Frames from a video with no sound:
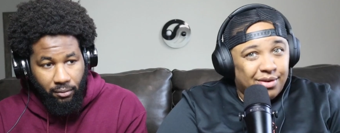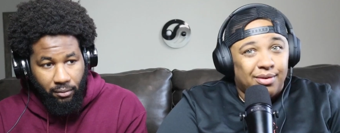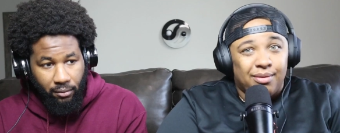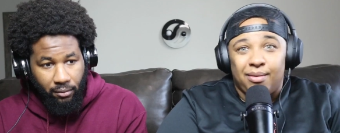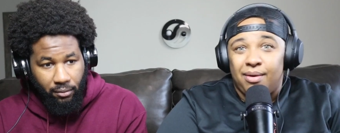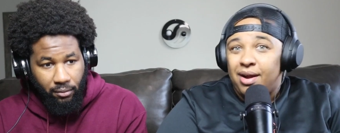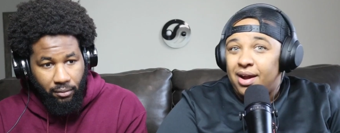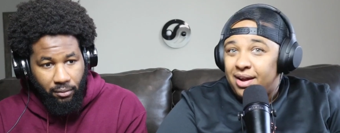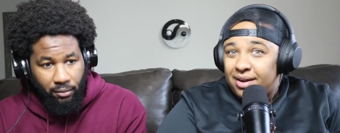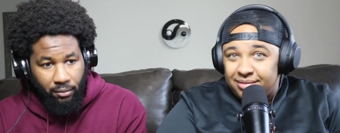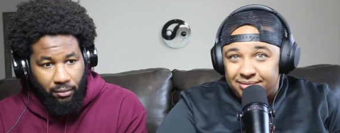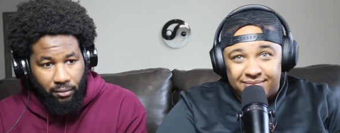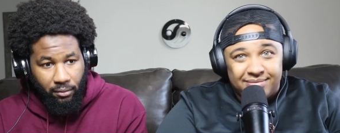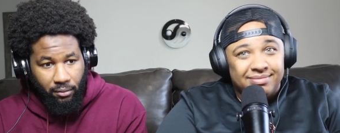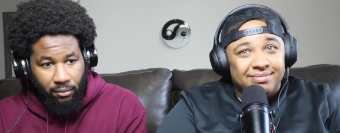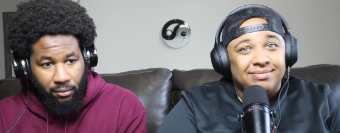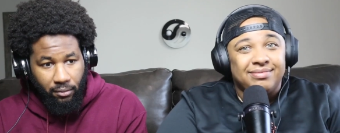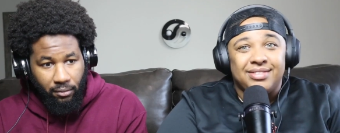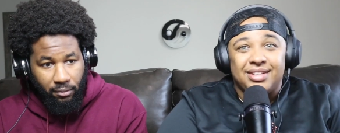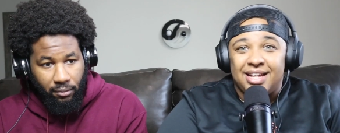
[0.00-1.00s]
Speaker 1: going to rhyme.
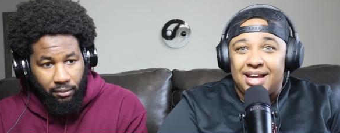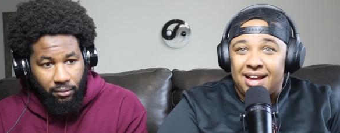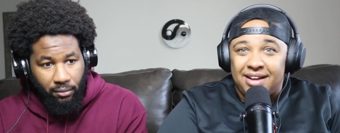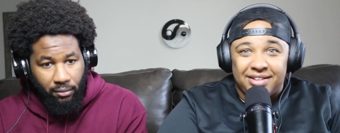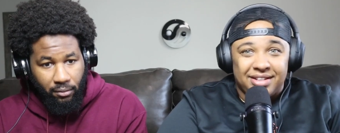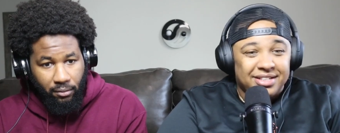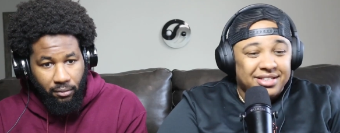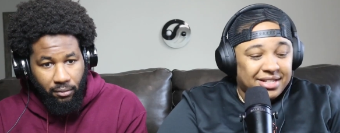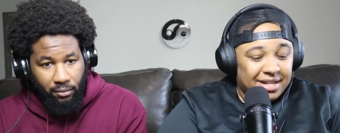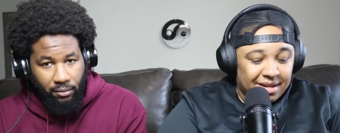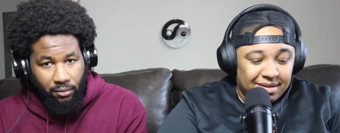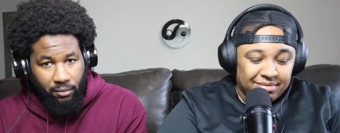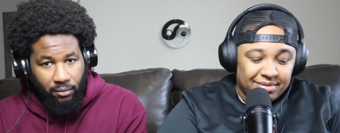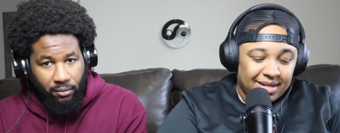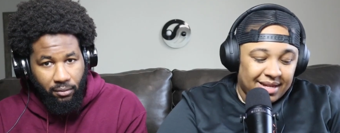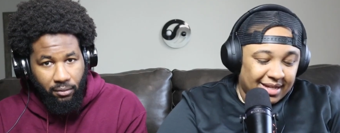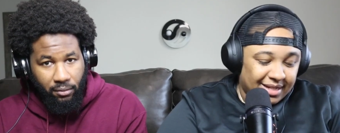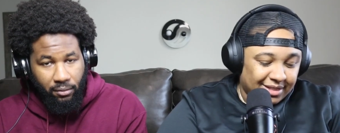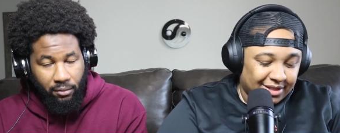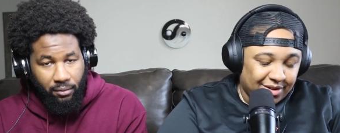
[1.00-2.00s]
The same
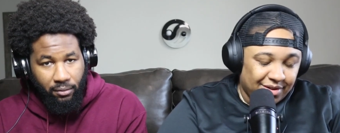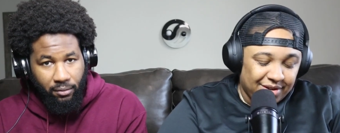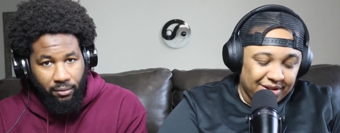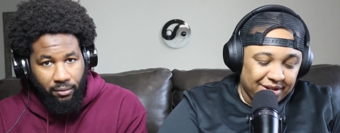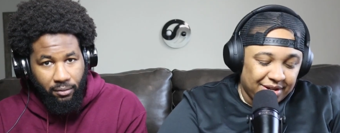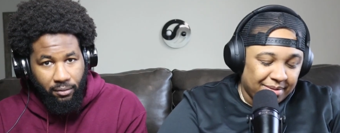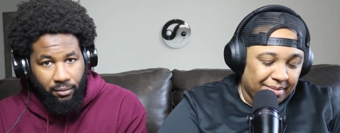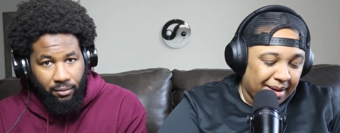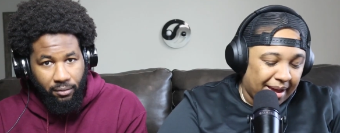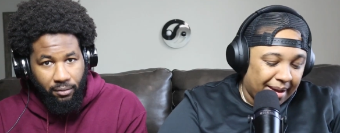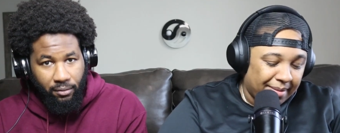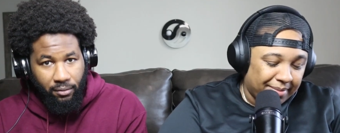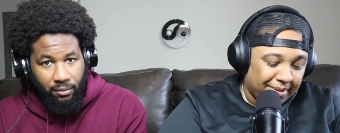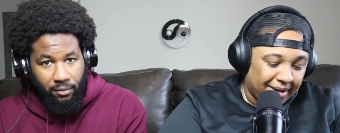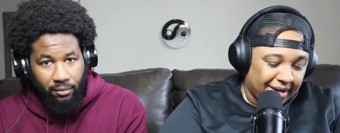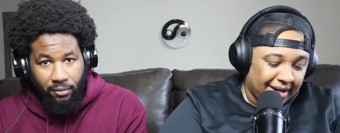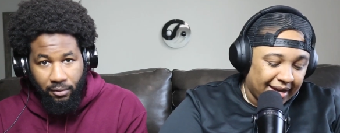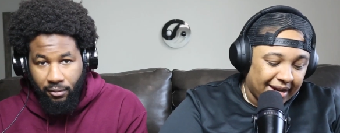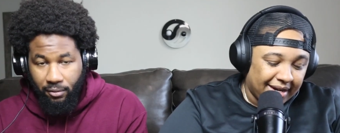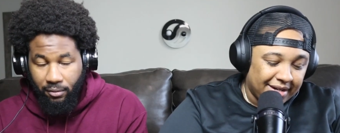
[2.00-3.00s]
thing is going to end up
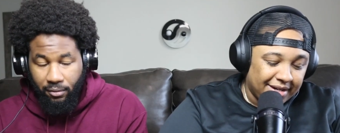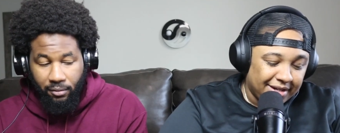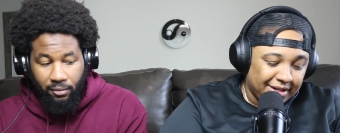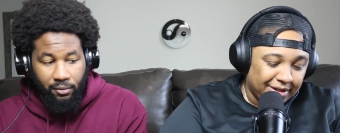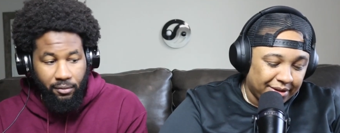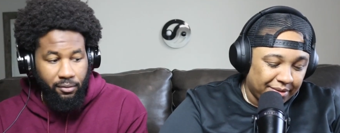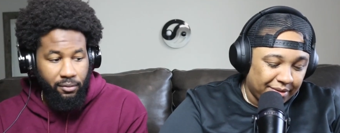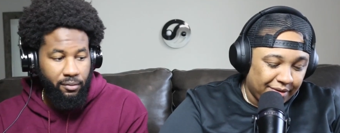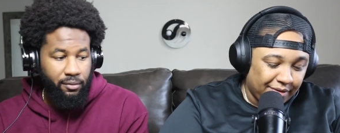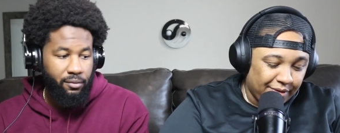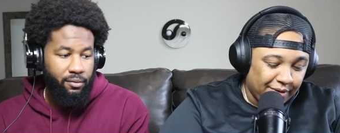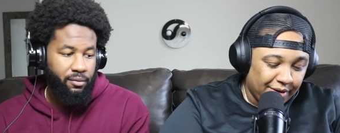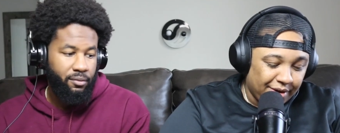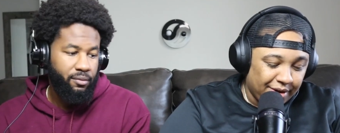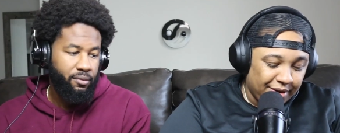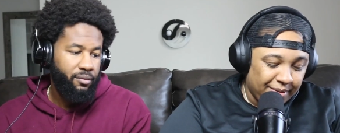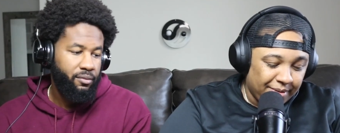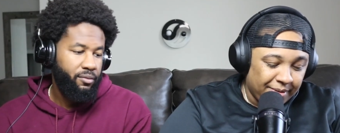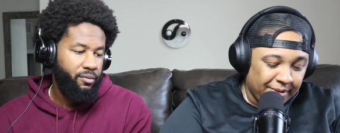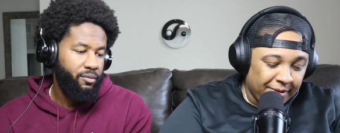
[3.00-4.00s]
happening. I got another one for
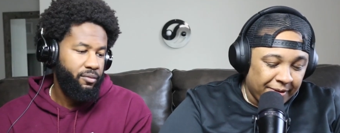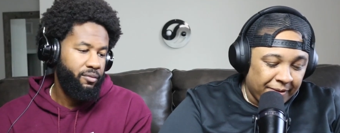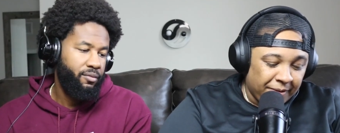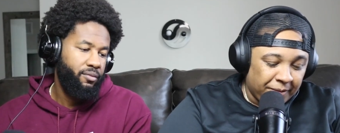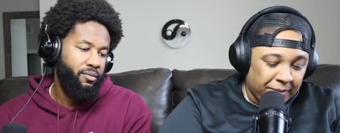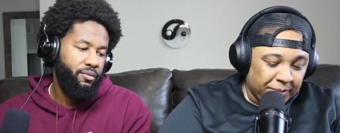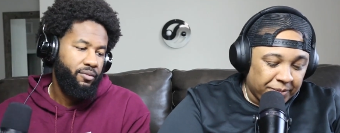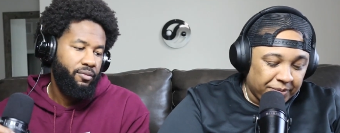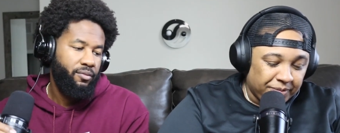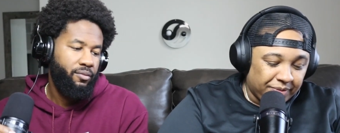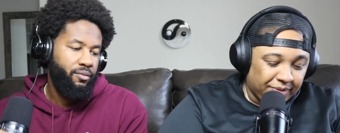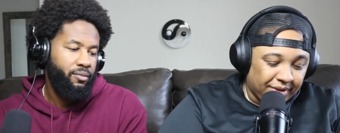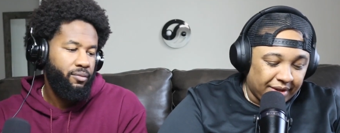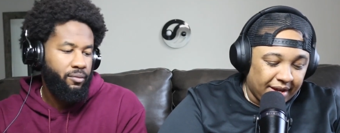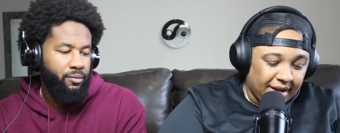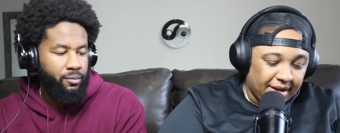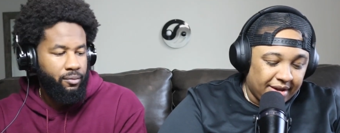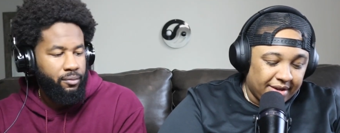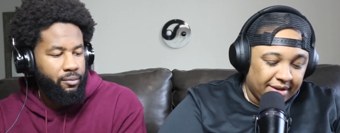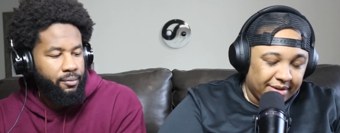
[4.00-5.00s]
you
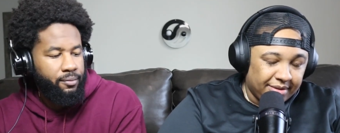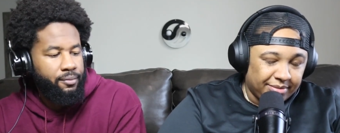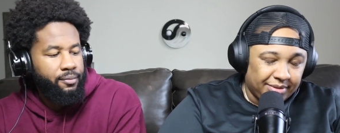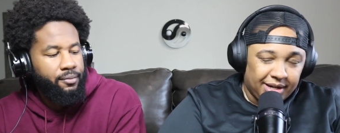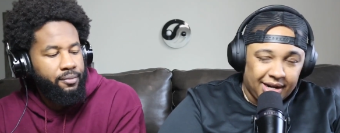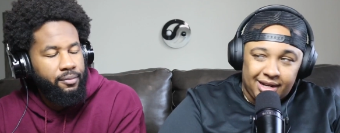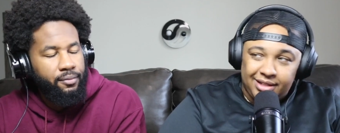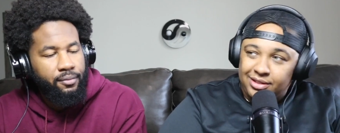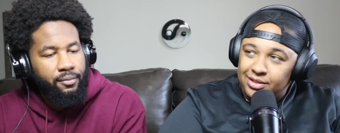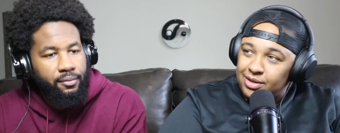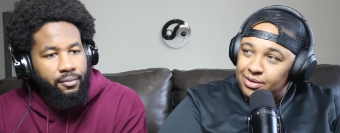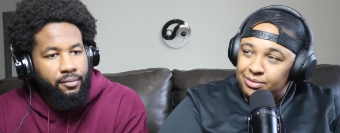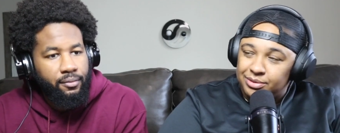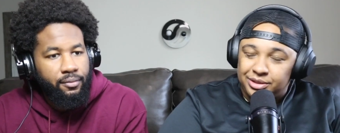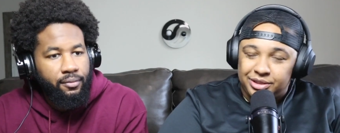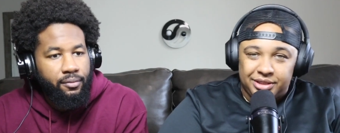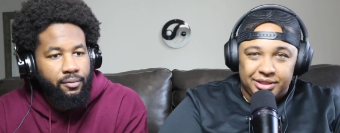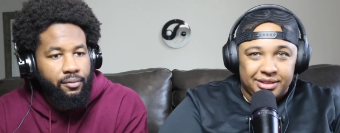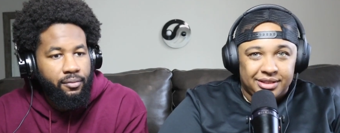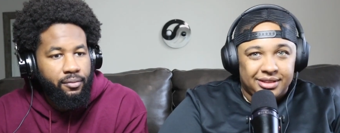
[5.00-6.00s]
um, that I thought
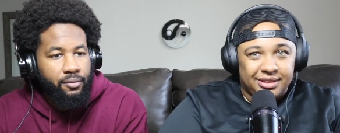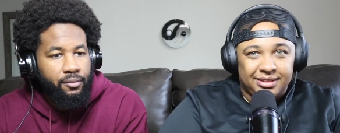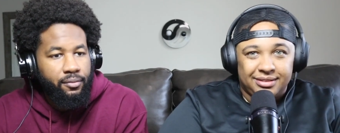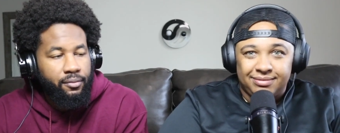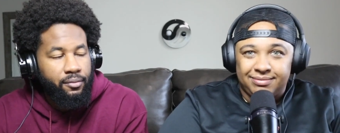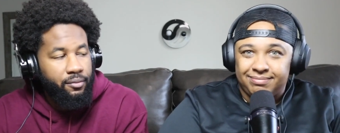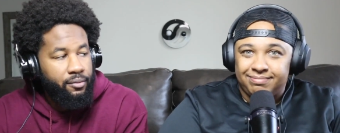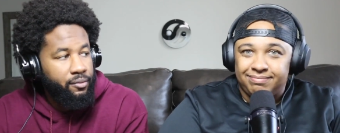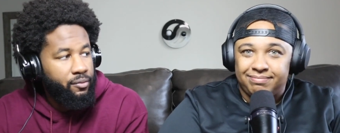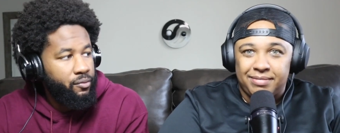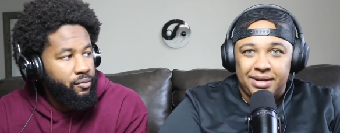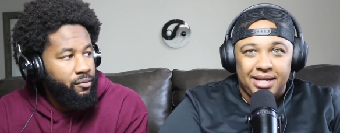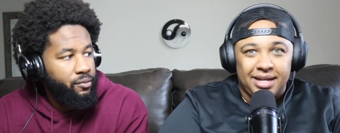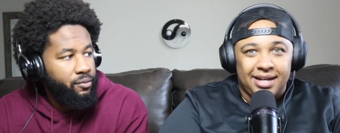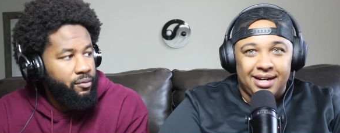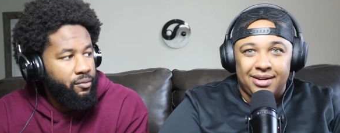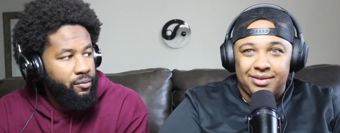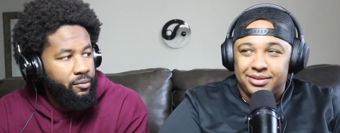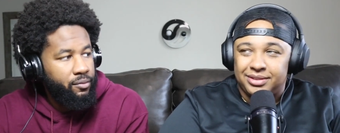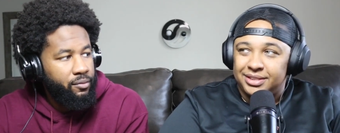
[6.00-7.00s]
was just,
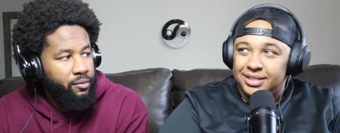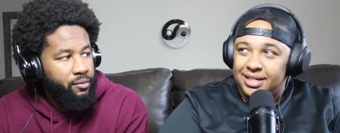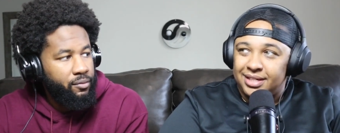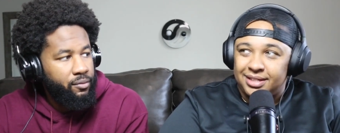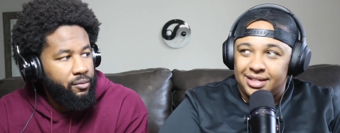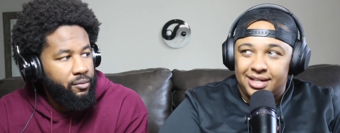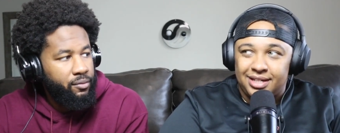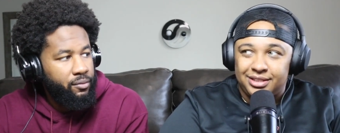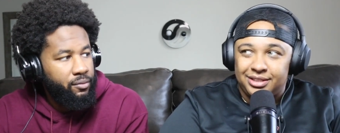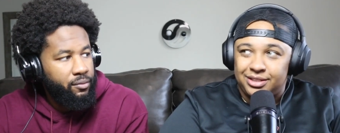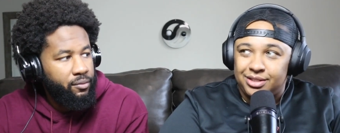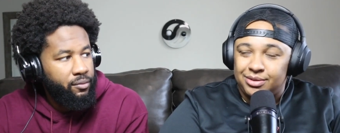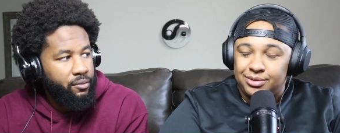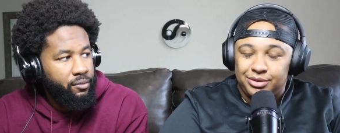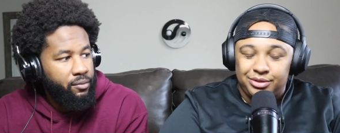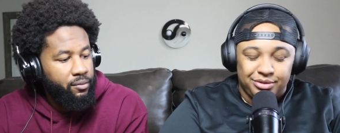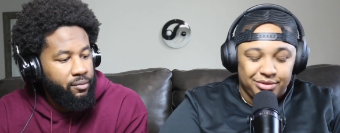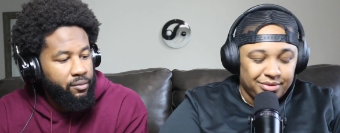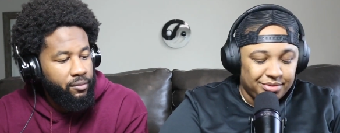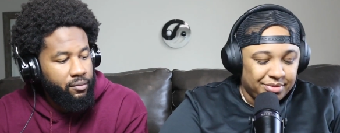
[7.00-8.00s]
man, I was like, that's
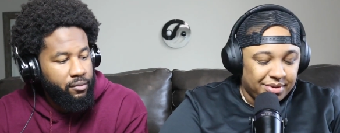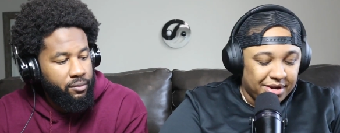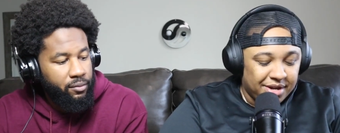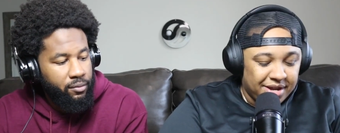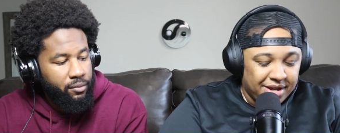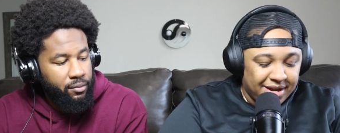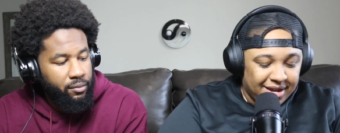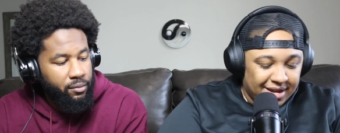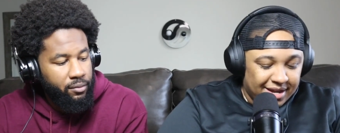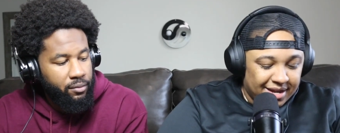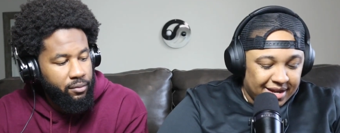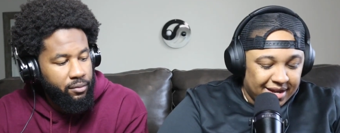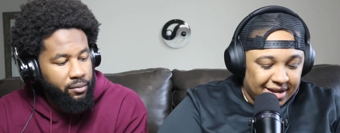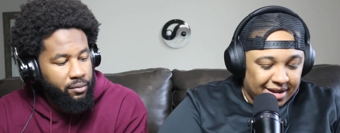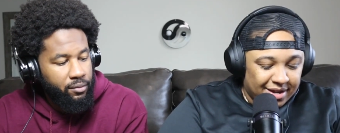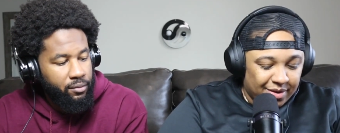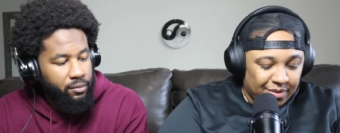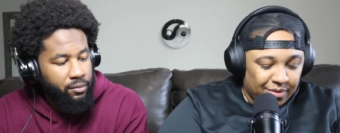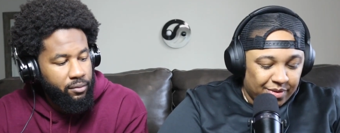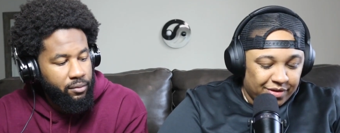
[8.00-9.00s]
so true.
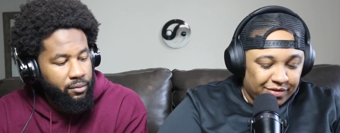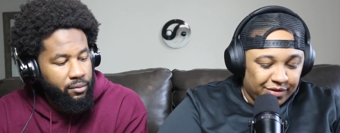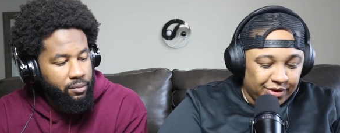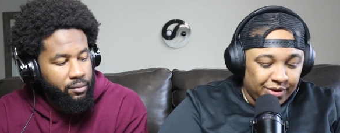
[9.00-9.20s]
Uh, we